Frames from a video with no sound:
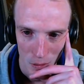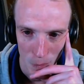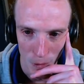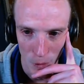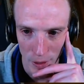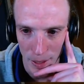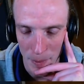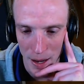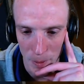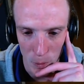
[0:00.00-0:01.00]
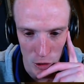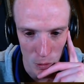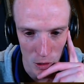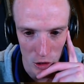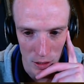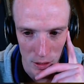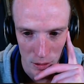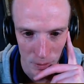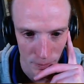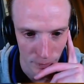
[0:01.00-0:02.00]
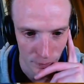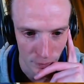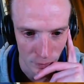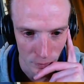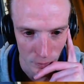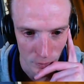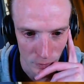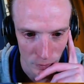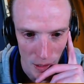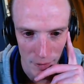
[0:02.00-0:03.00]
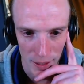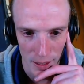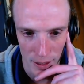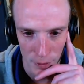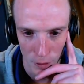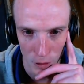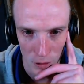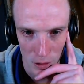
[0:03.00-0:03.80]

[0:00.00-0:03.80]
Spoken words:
With all the baby wishy-washies. I haven't seen this for a long